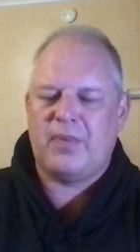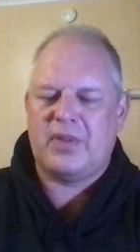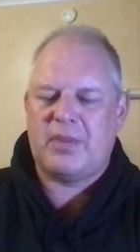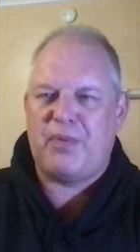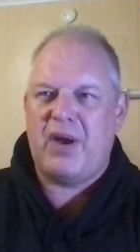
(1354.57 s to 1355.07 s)

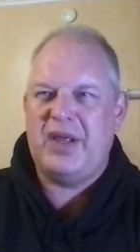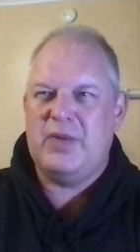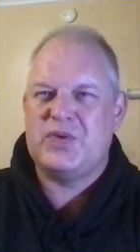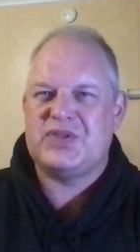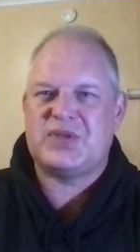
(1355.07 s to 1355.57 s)
The Protea
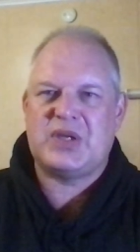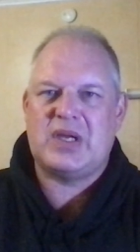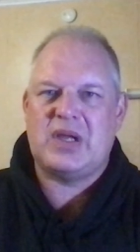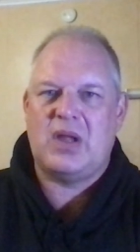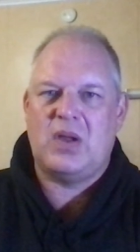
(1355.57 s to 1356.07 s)
was
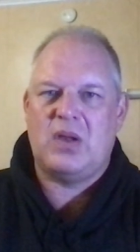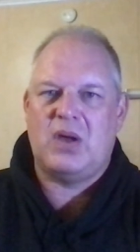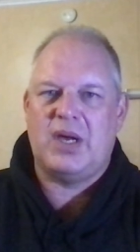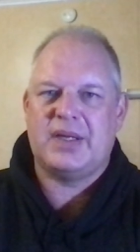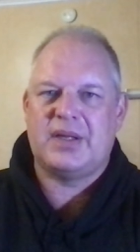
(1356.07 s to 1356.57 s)
a lot
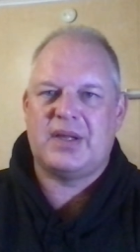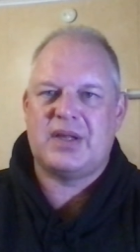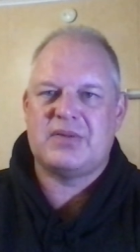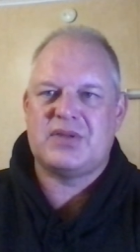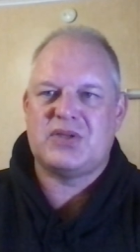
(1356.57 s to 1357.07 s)
like
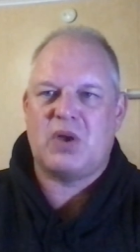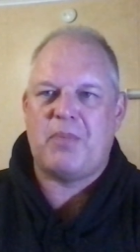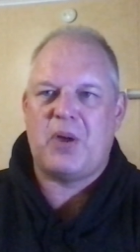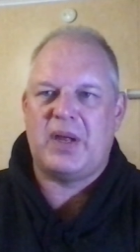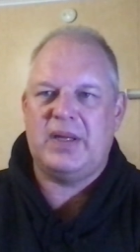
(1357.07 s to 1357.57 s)
the Scott
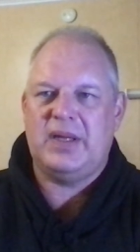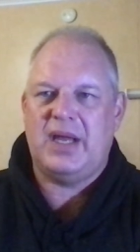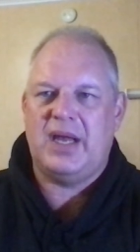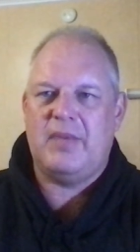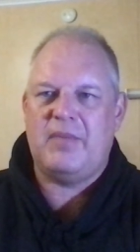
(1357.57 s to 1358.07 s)
Bonner,
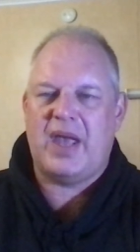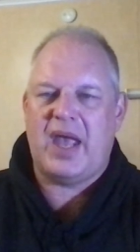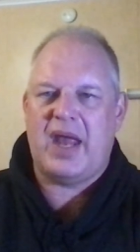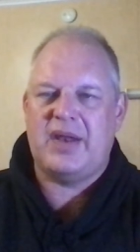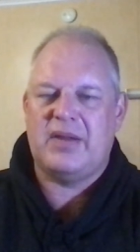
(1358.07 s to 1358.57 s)

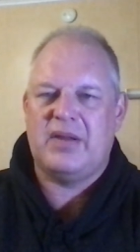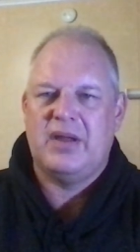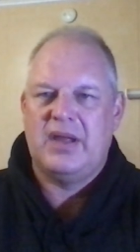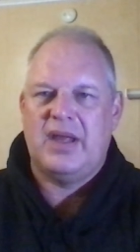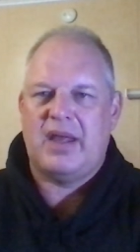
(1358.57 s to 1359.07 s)
and
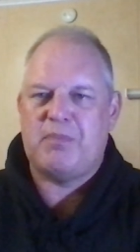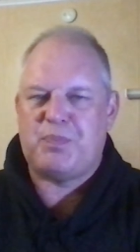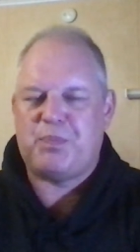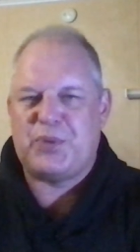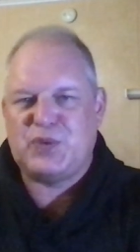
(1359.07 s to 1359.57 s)

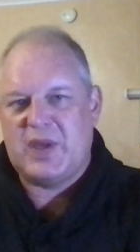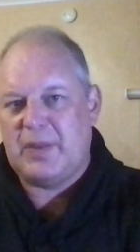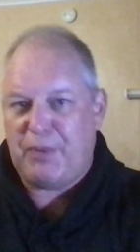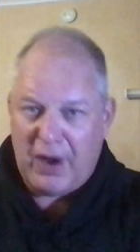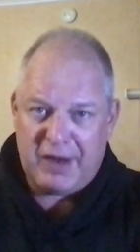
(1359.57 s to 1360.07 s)
between the
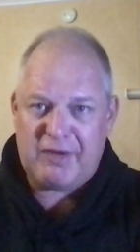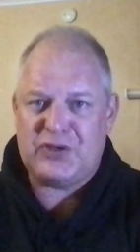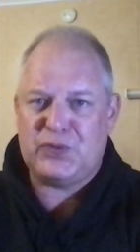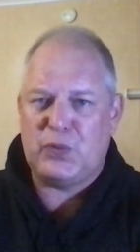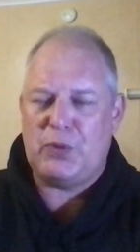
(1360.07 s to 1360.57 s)
Protea and the
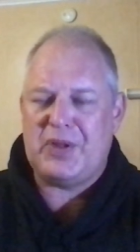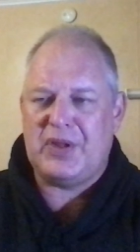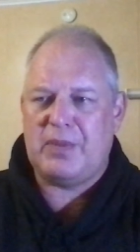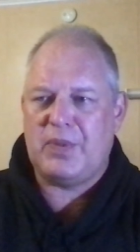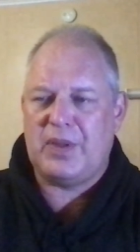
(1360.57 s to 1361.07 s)
Swartman,
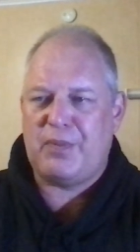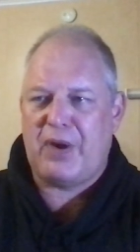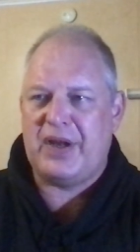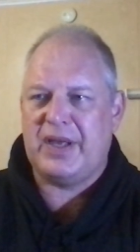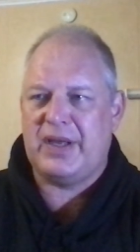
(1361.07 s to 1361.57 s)
the
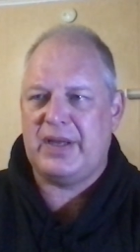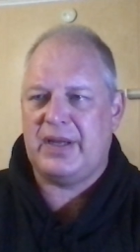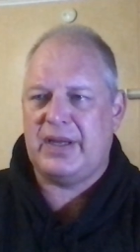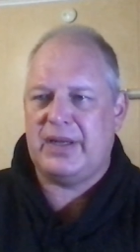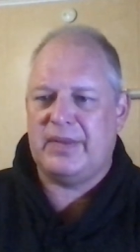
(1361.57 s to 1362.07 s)

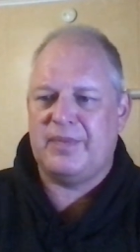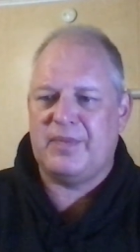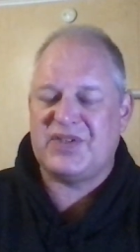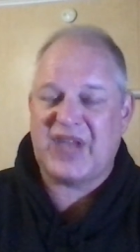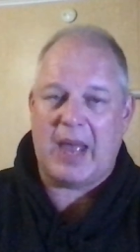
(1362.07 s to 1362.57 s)
Protea
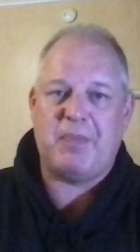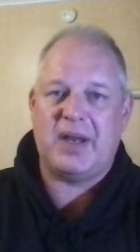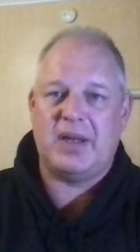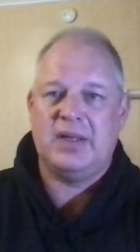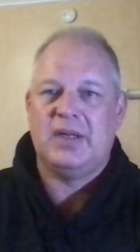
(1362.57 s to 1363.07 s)
sat
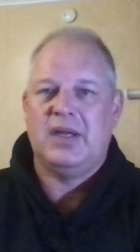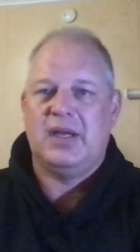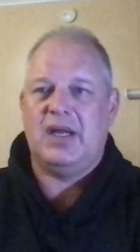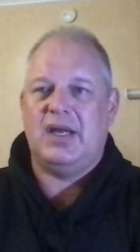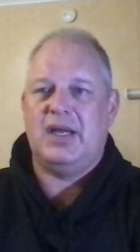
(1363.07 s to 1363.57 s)
better.
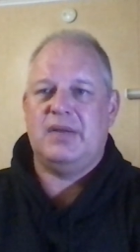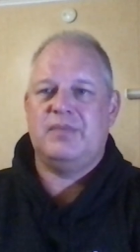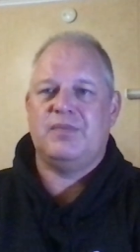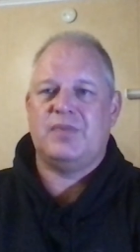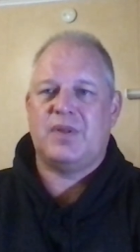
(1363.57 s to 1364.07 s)

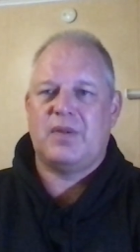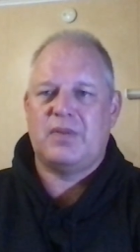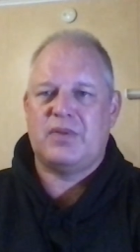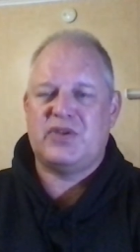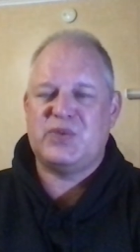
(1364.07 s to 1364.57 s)
The
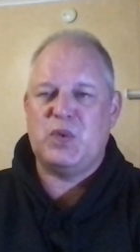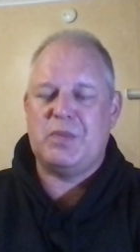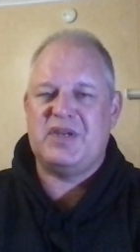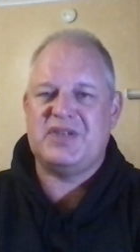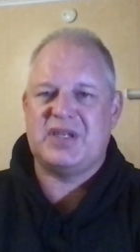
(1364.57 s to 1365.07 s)

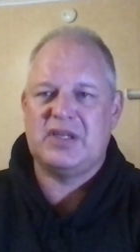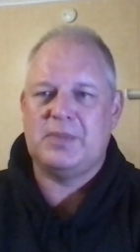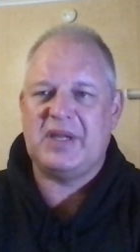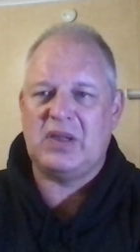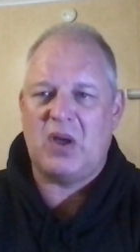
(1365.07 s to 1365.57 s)
Swartman is a little
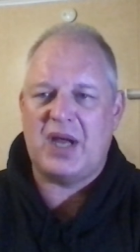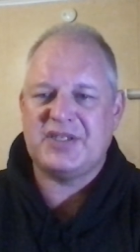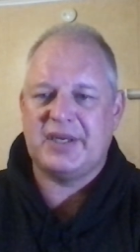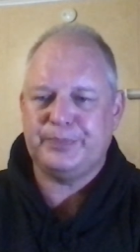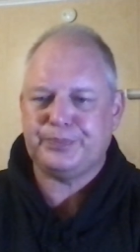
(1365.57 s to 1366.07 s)
bit
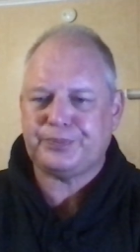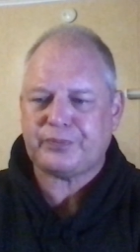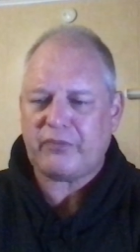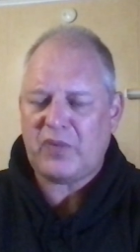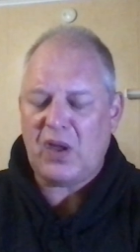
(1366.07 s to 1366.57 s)
lighter.
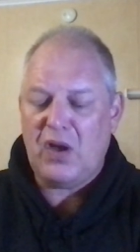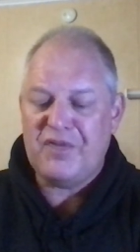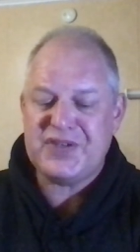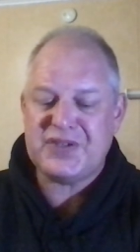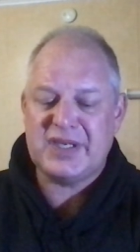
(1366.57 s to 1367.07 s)

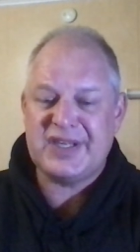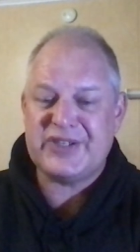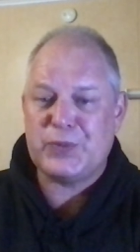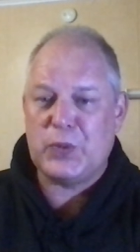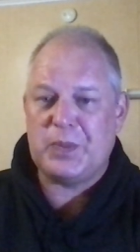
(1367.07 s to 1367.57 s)
Obviously, the
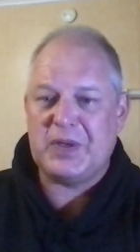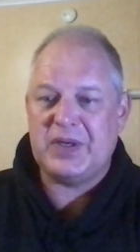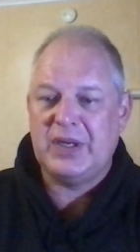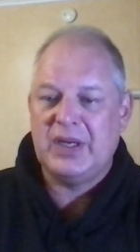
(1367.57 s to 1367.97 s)
Swartman